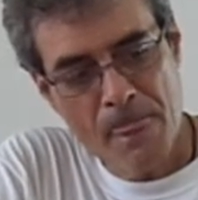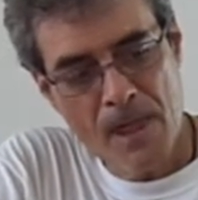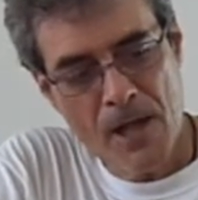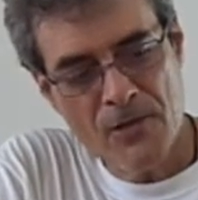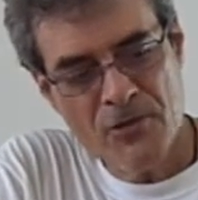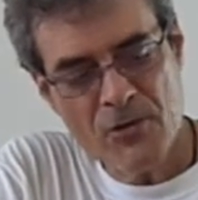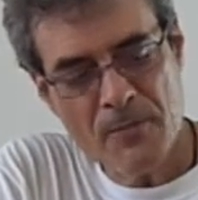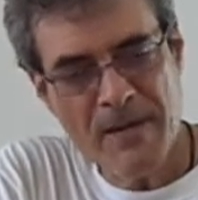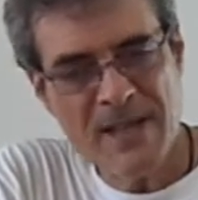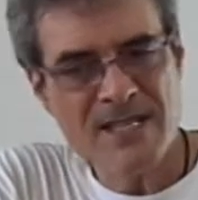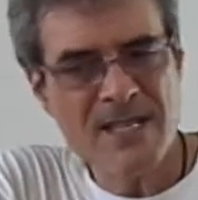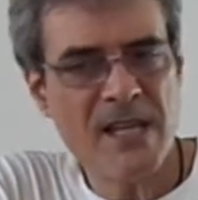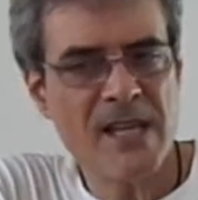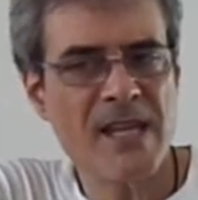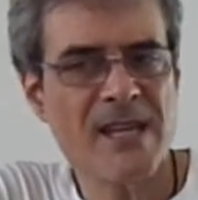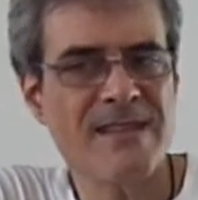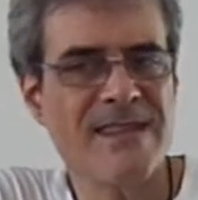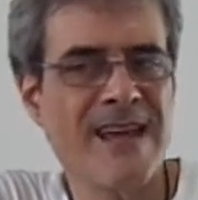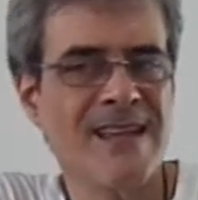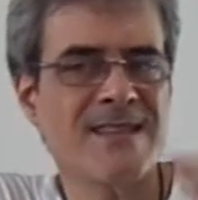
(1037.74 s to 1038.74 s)
so
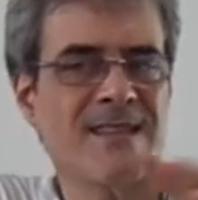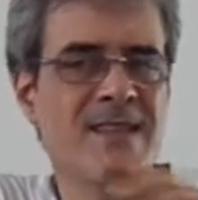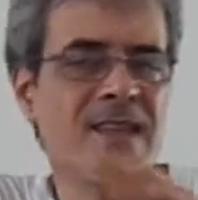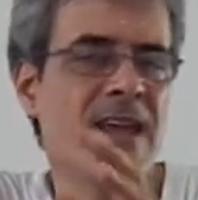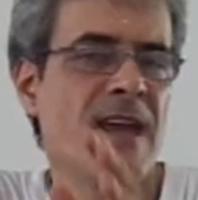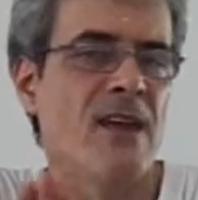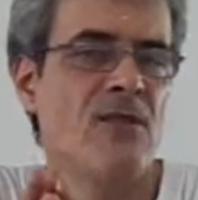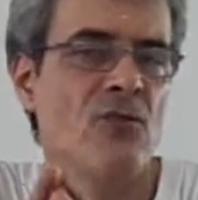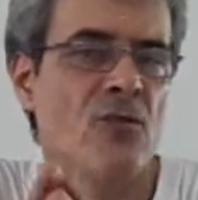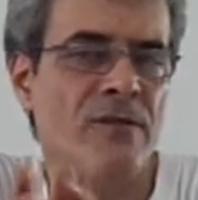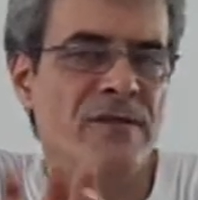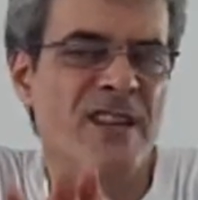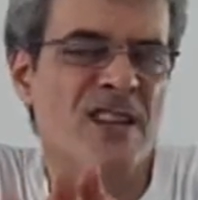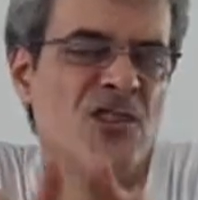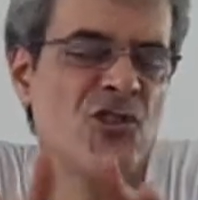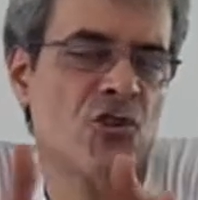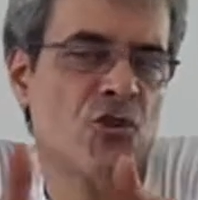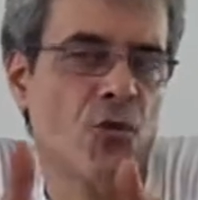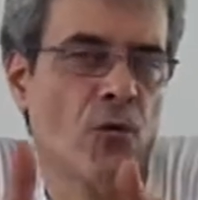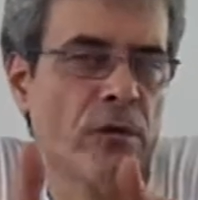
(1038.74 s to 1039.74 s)
basically that's the end of
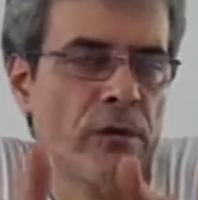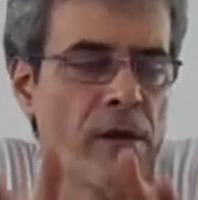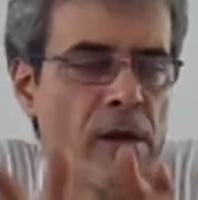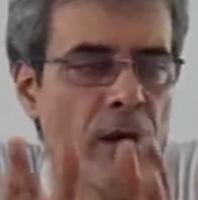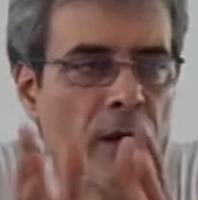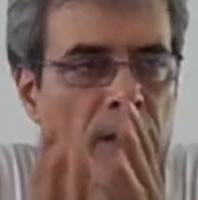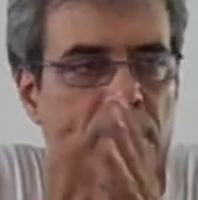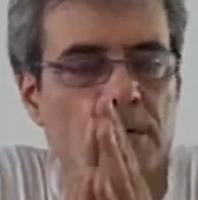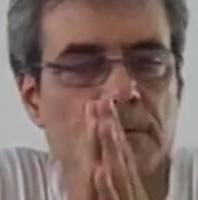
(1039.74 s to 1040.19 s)
this story arc.